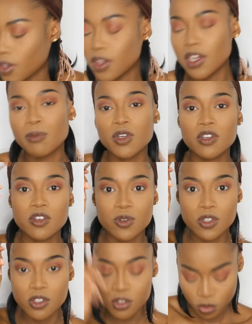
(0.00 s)
Then I'm going to go
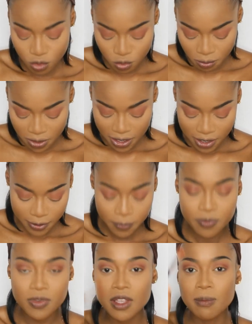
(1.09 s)
into my
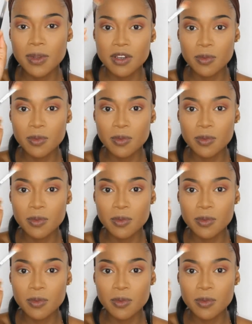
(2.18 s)
blending